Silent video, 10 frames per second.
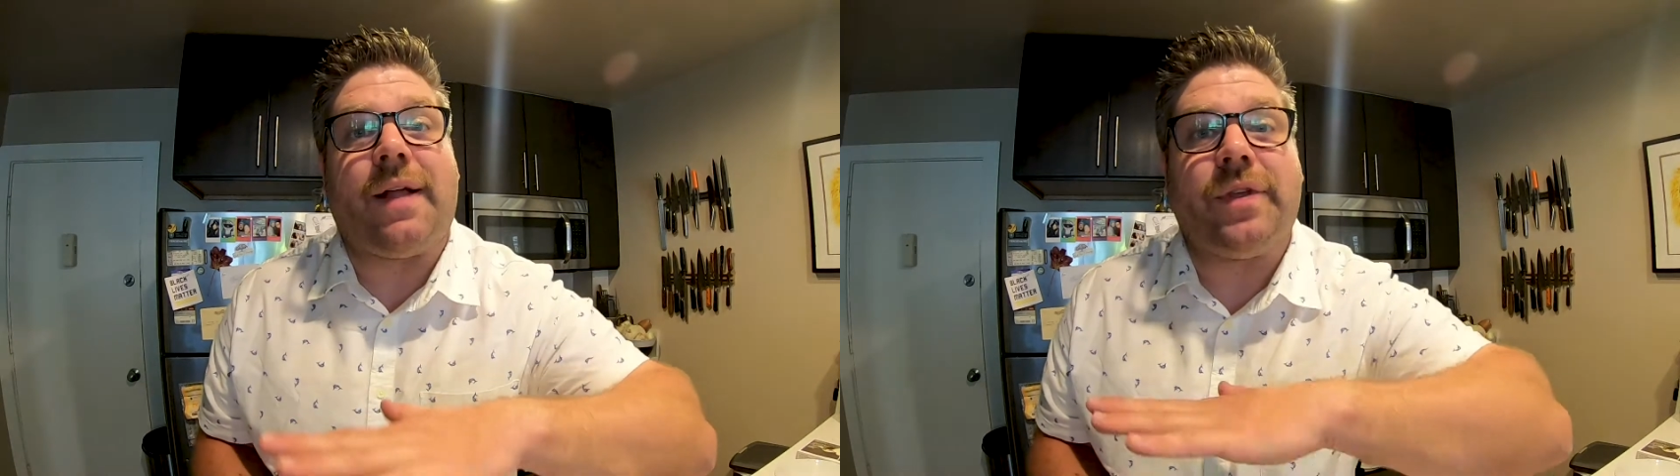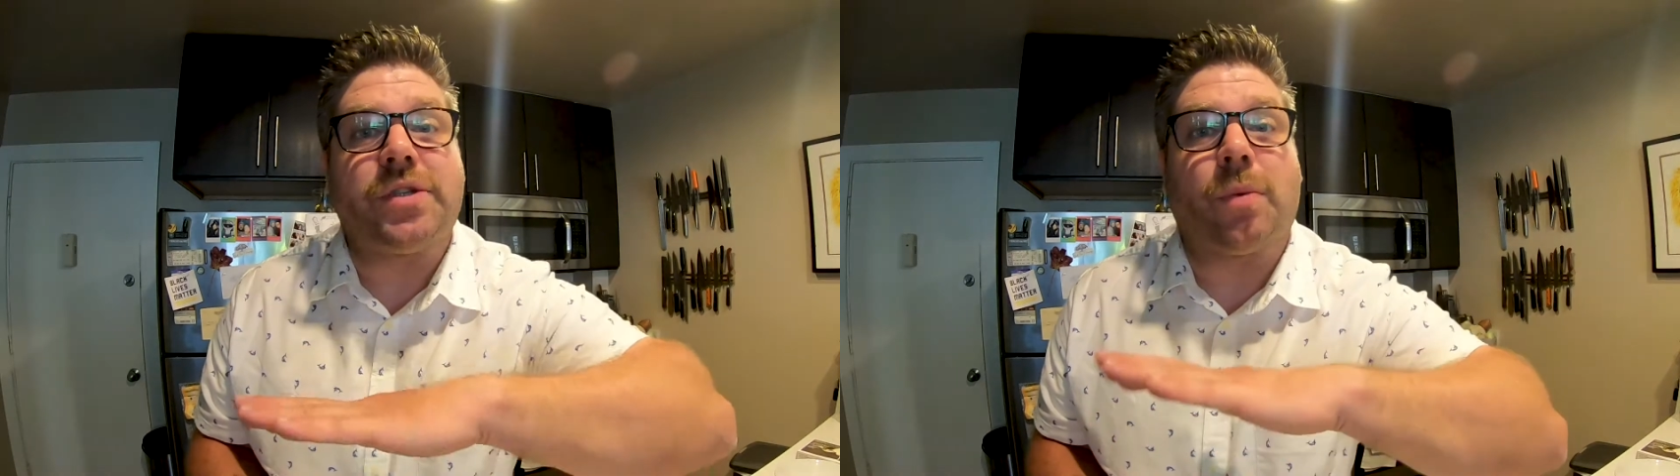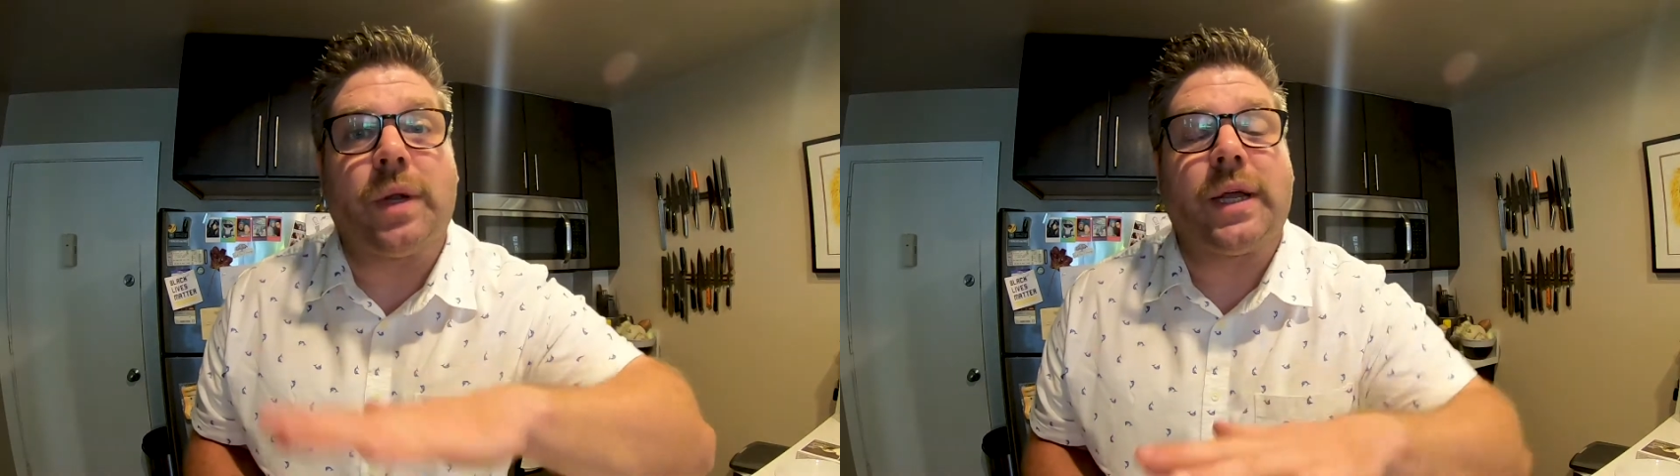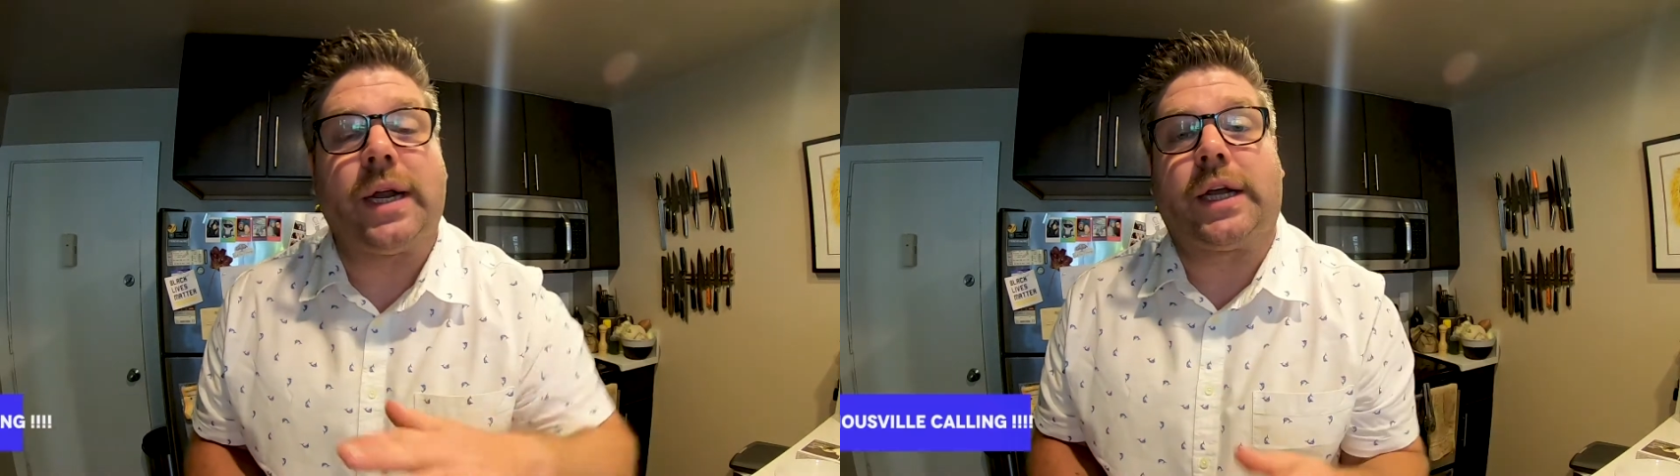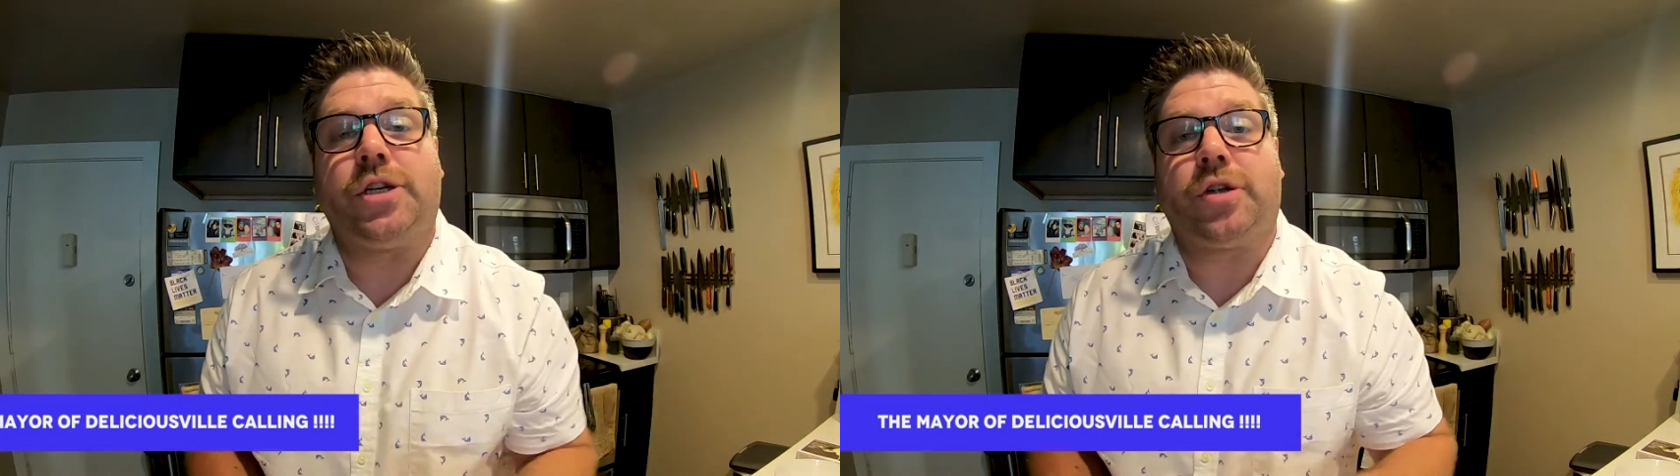these are really
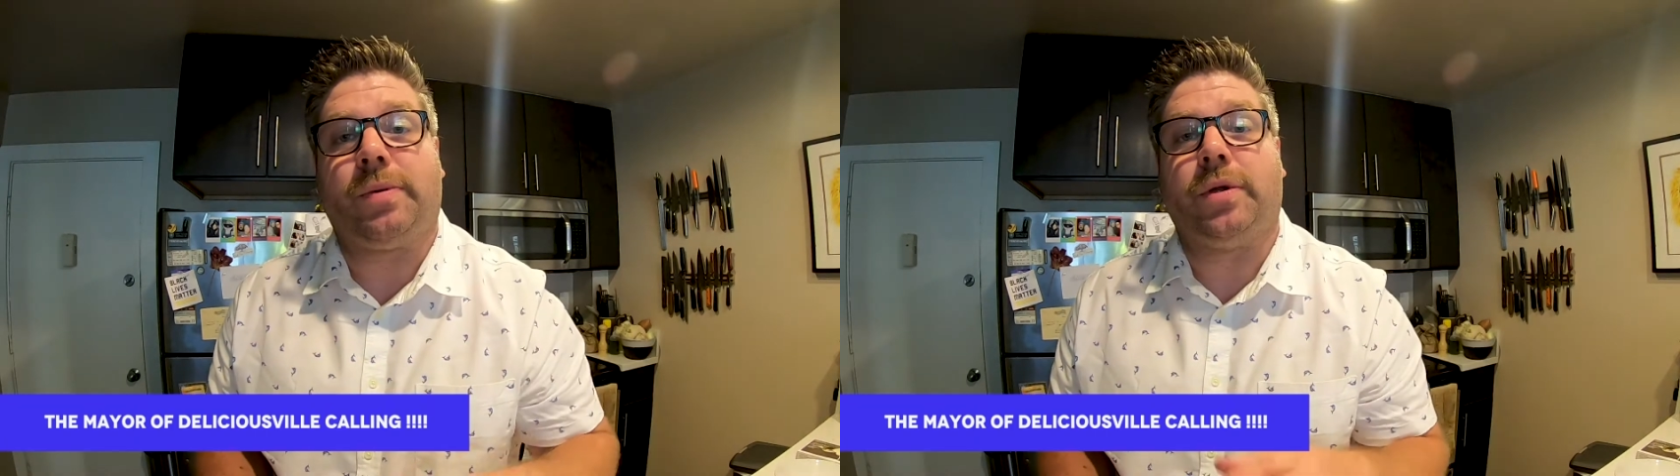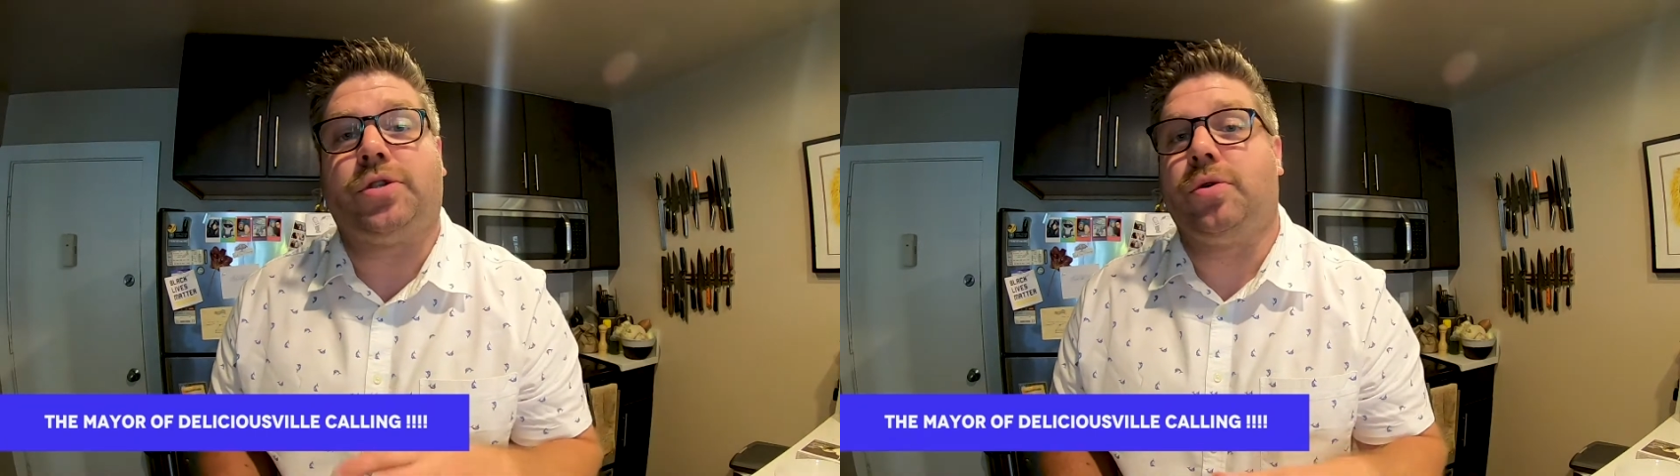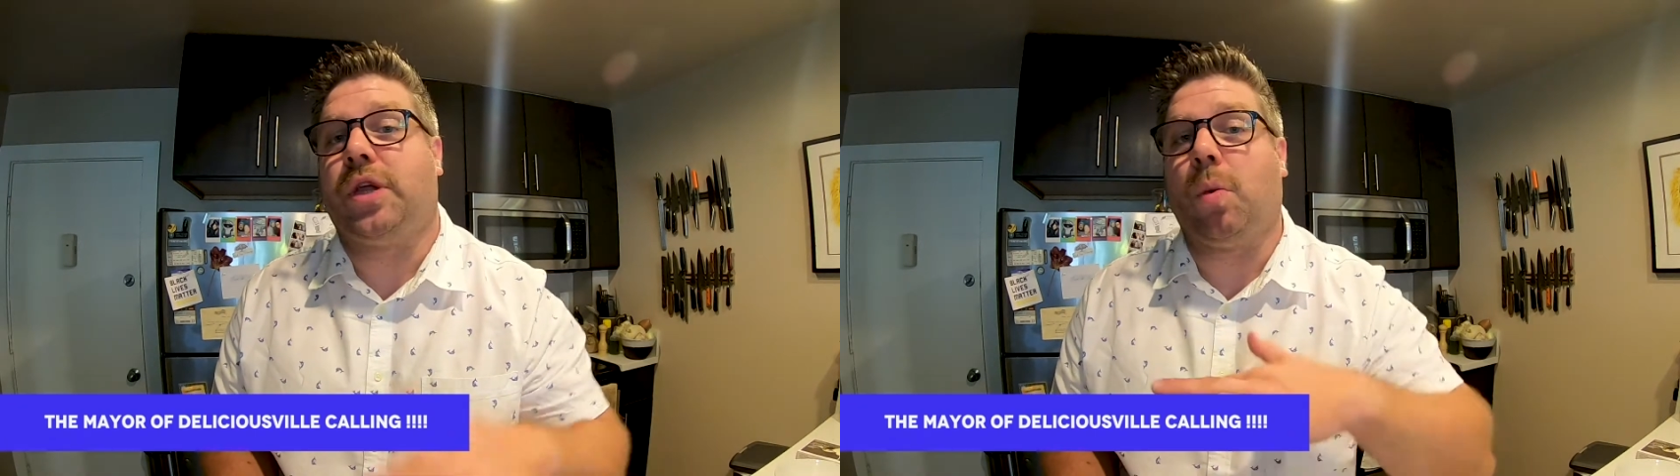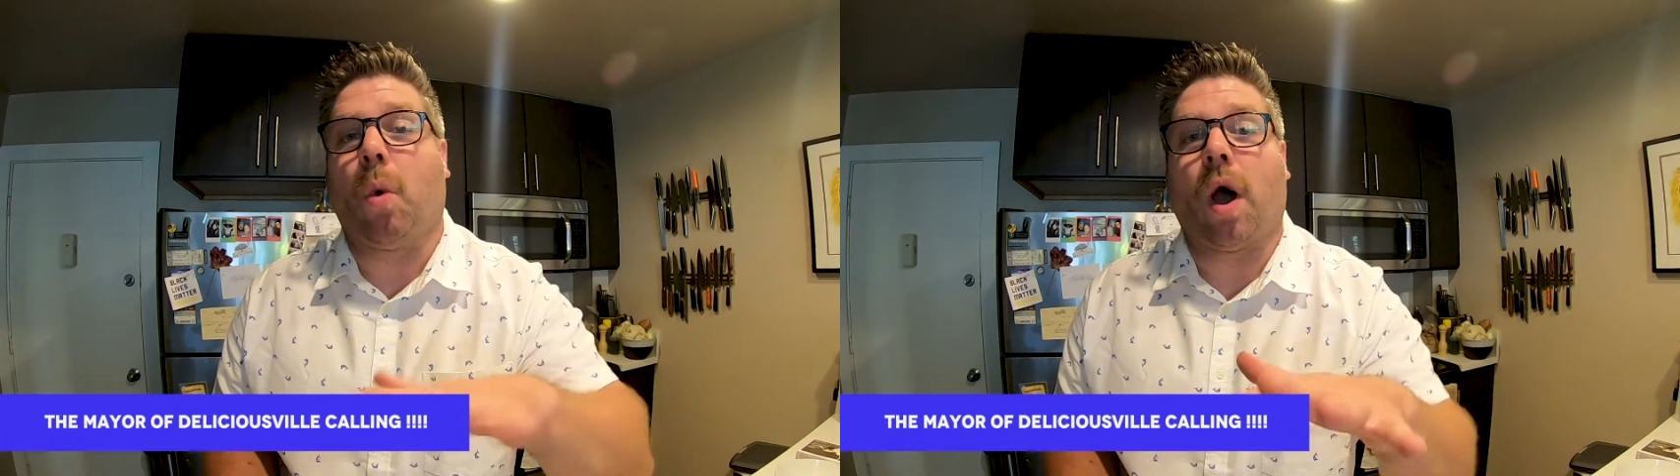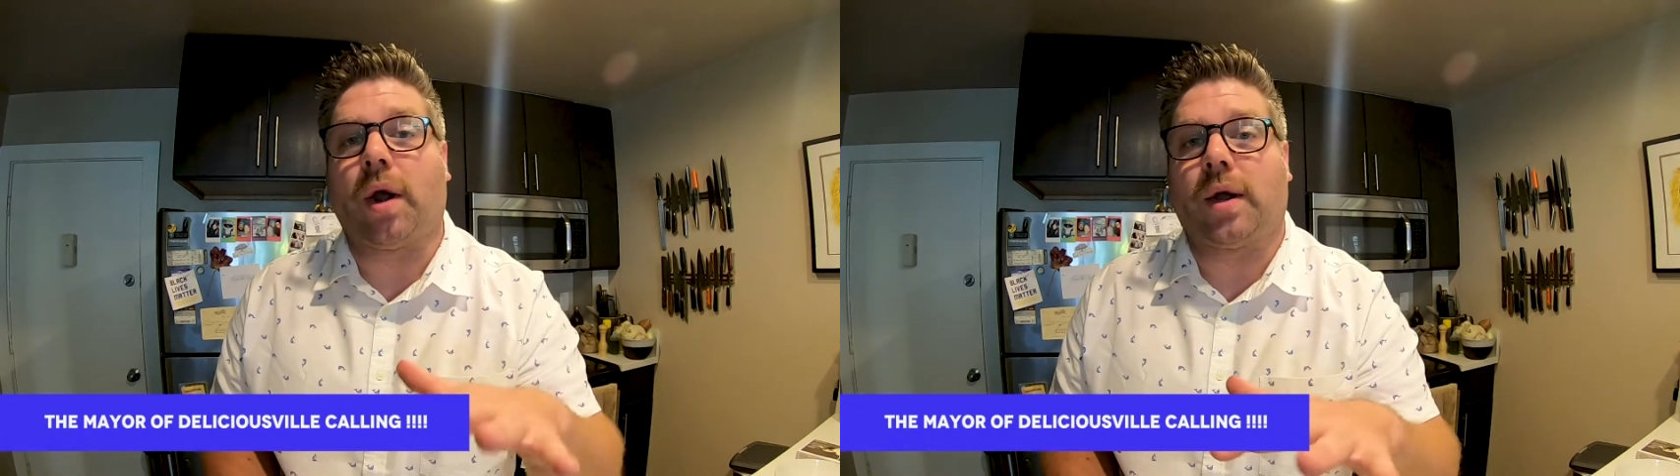gonna contribute to the
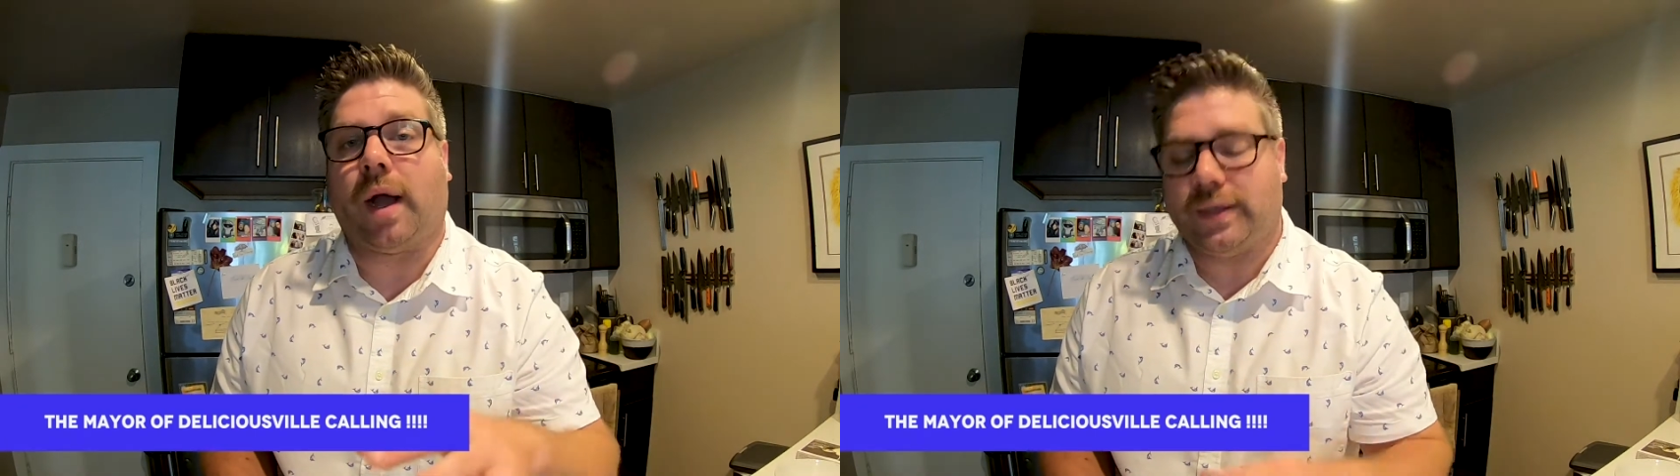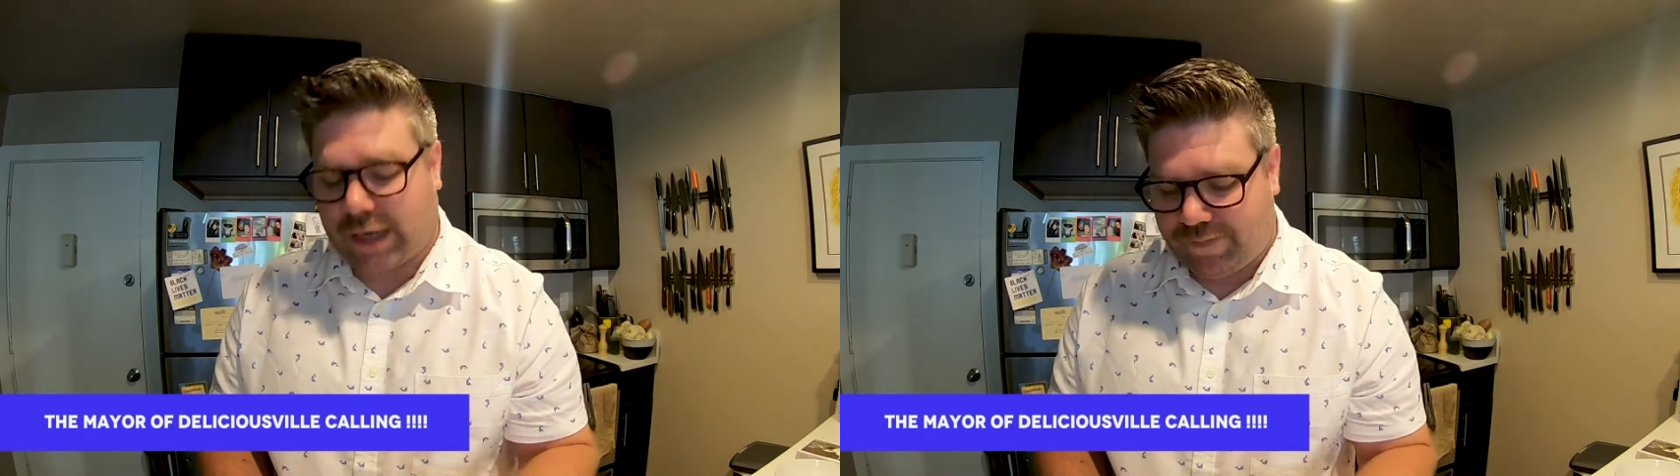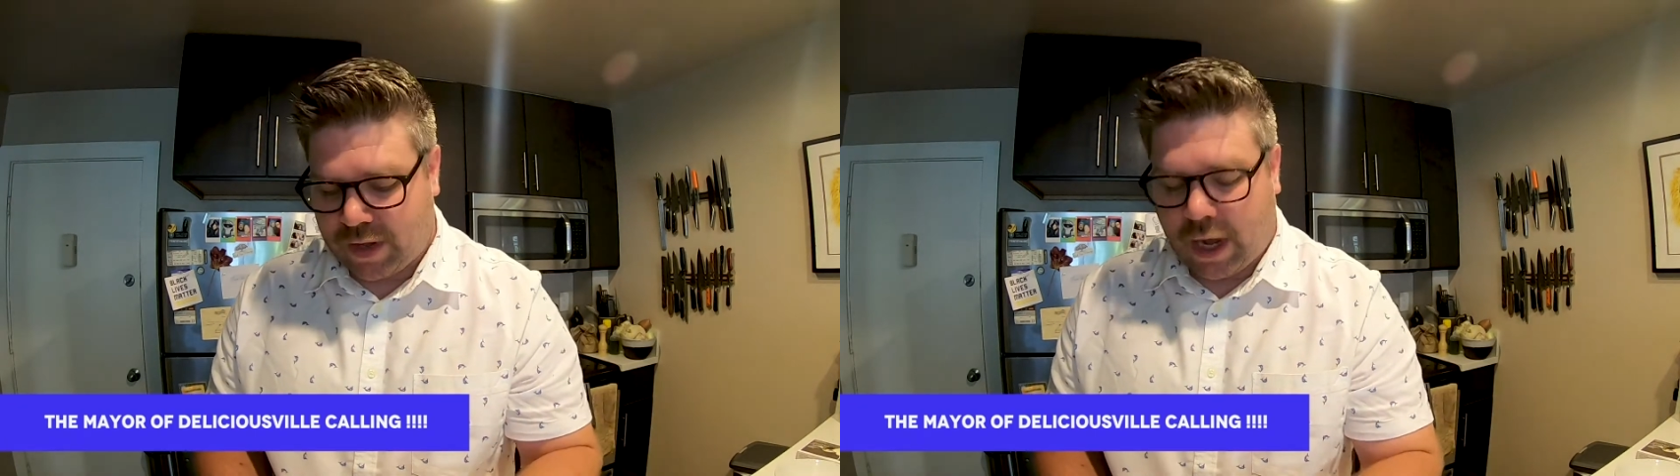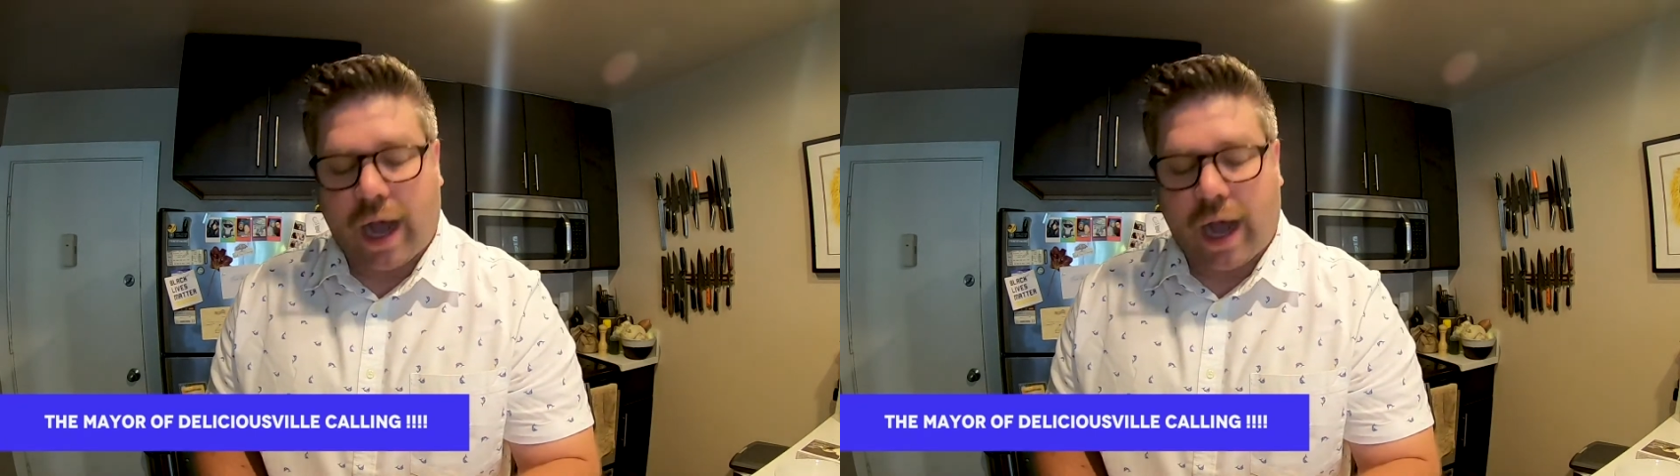water content